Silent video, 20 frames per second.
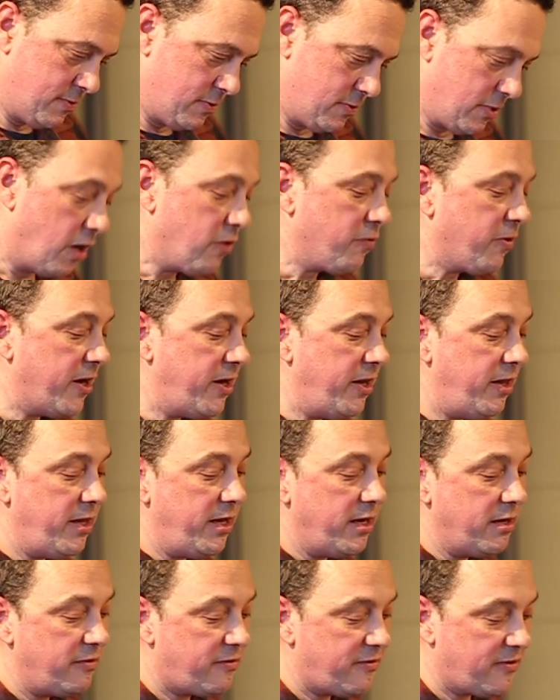Already
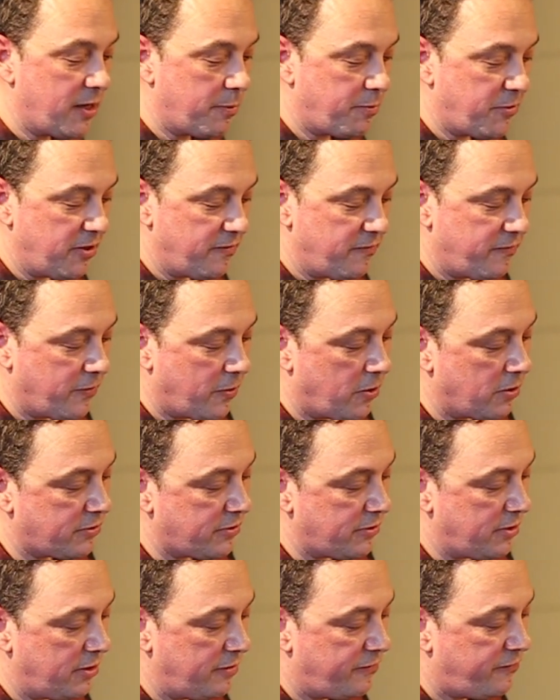the inceptive vault
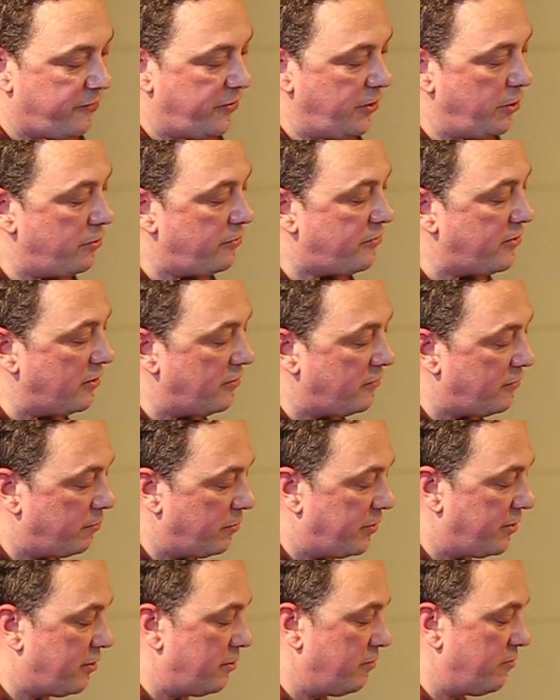effuses
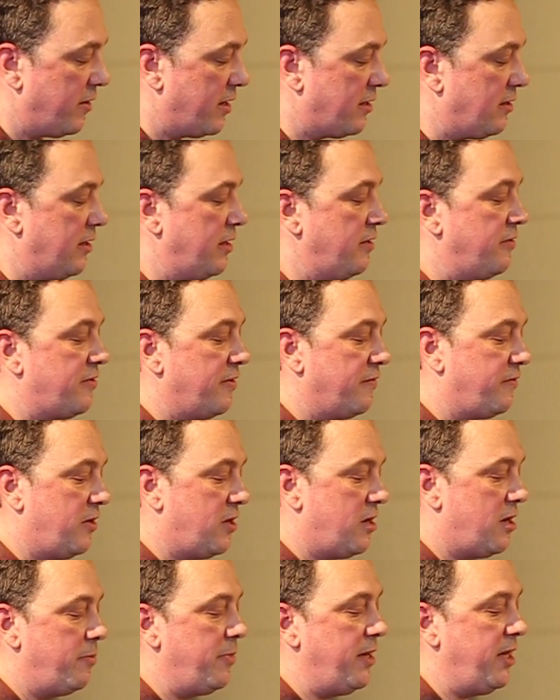with the redolence of
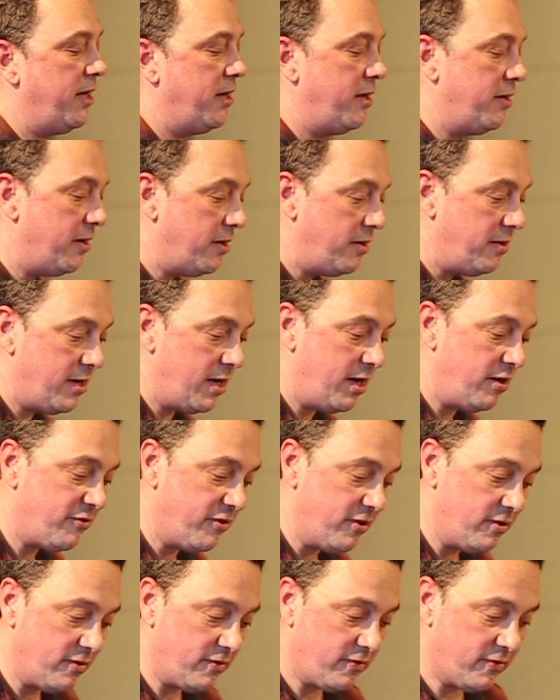coming
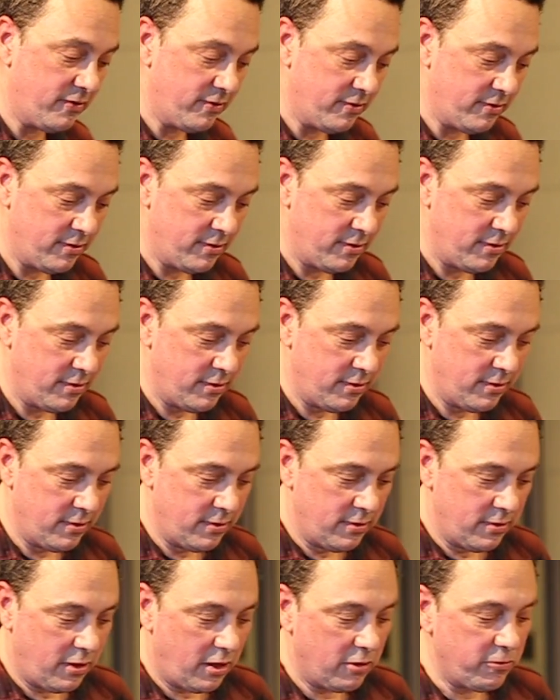inundations.
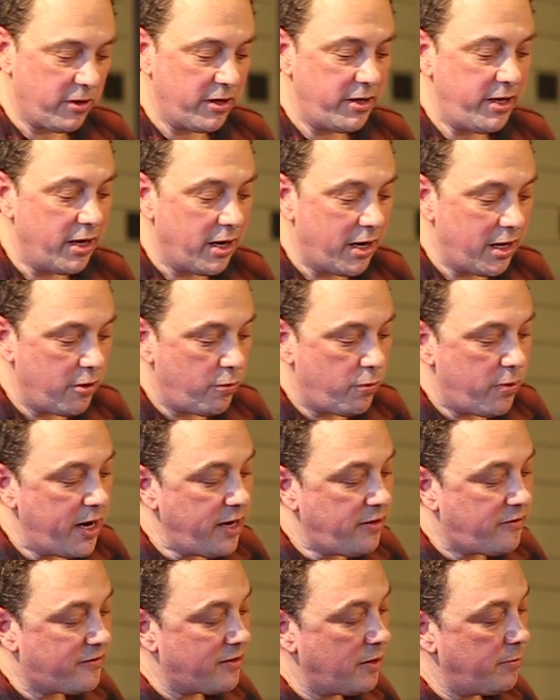Already I
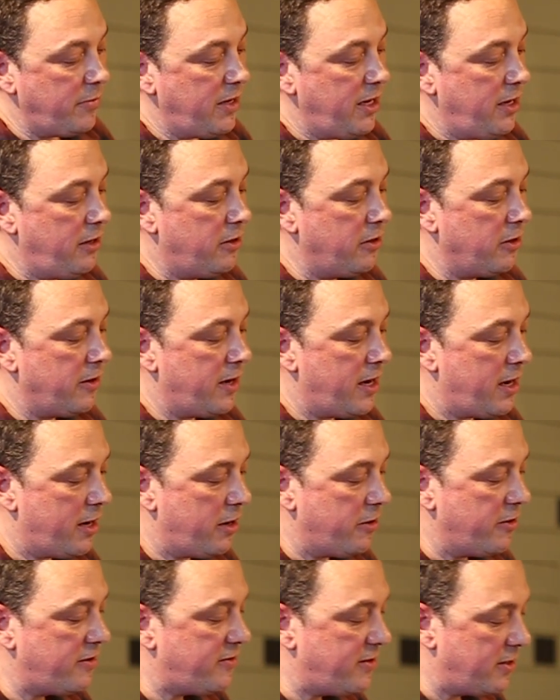await some eager
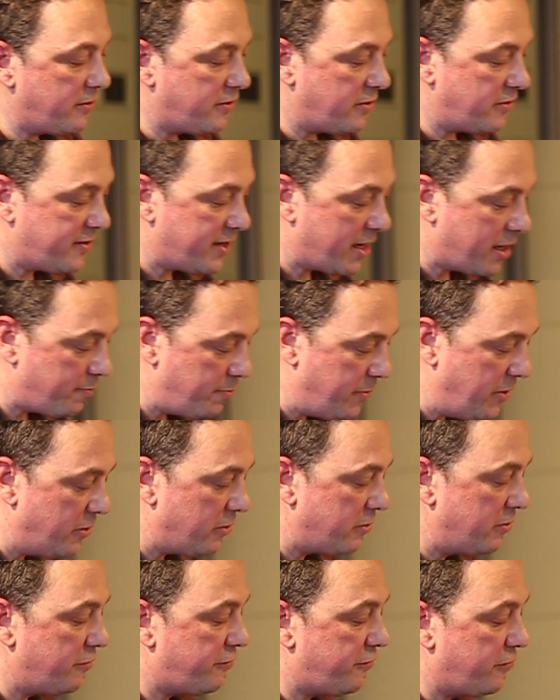heretic to tap me
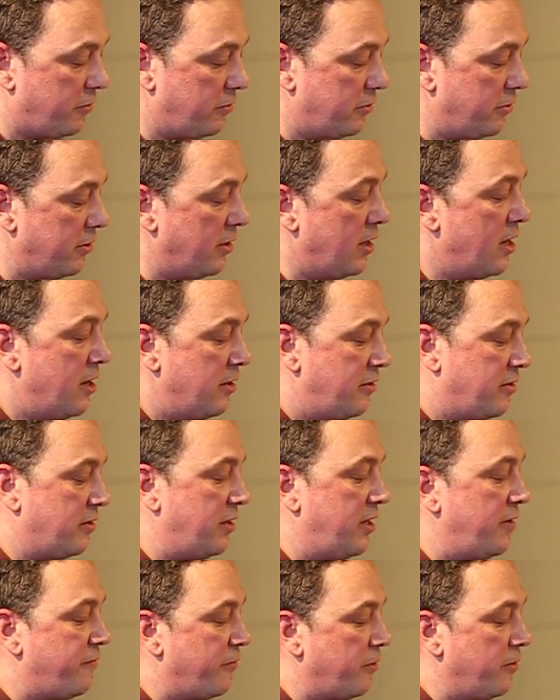on the shoulder,
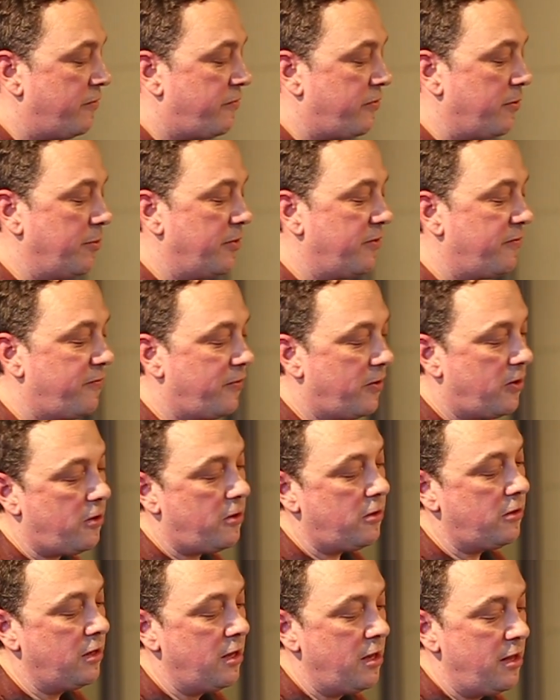delivered from the
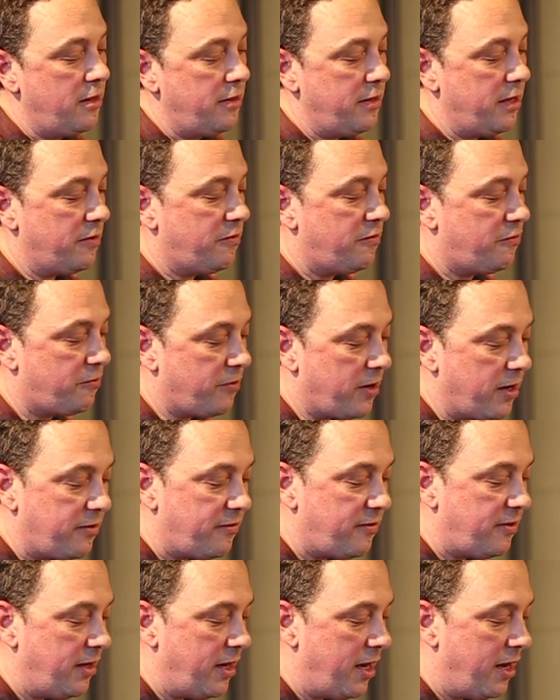fall that
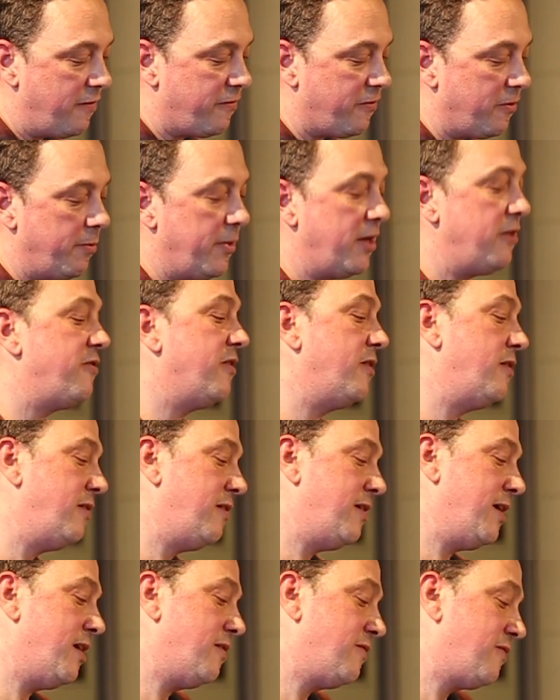strikes the
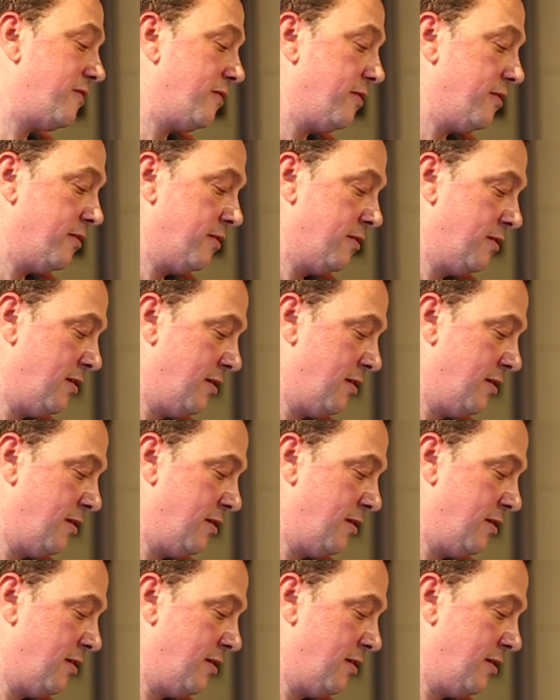aforementioned dancer